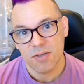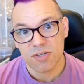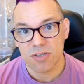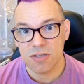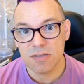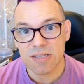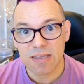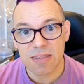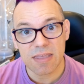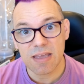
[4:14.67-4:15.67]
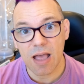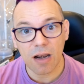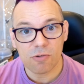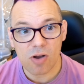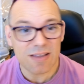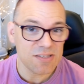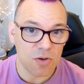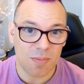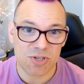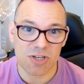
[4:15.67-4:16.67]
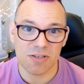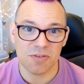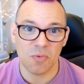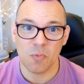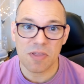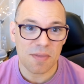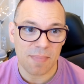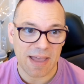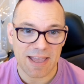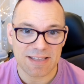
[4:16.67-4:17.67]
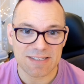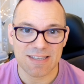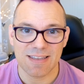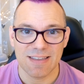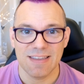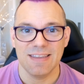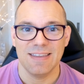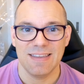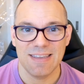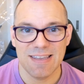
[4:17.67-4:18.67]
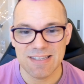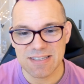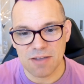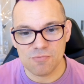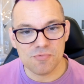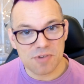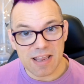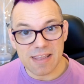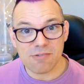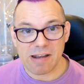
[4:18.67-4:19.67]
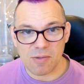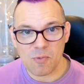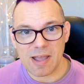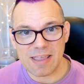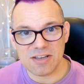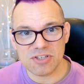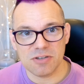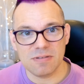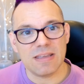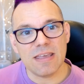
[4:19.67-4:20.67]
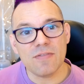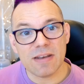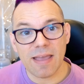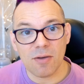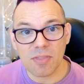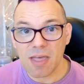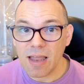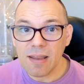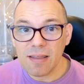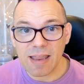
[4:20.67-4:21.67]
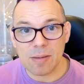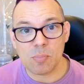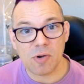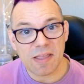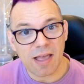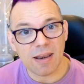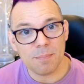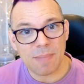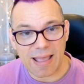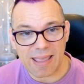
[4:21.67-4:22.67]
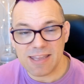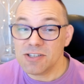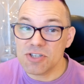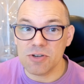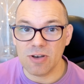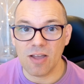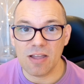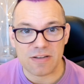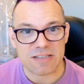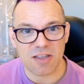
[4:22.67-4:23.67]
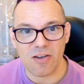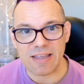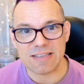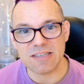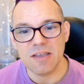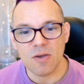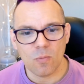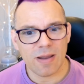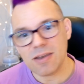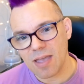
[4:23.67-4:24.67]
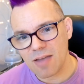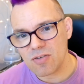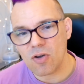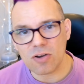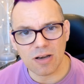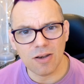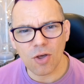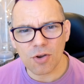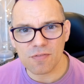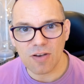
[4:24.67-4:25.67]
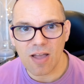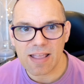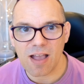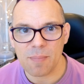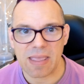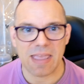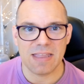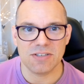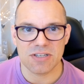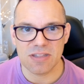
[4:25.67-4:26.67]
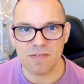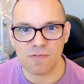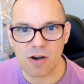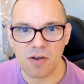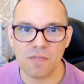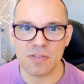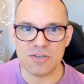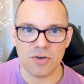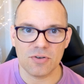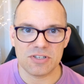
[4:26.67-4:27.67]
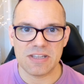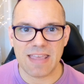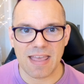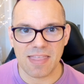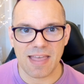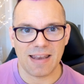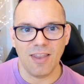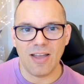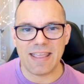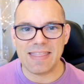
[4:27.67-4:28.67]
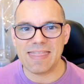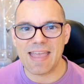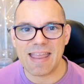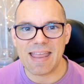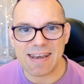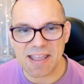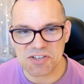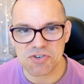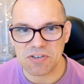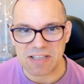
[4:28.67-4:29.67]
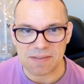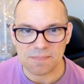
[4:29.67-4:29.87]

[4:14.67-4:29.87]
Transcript: So using the colorize option with a mask is a really great way to even out colour and bring colour back into lifeless eyes when you haven't got a lot of light coming into the front of the dog to get that light in there naturally.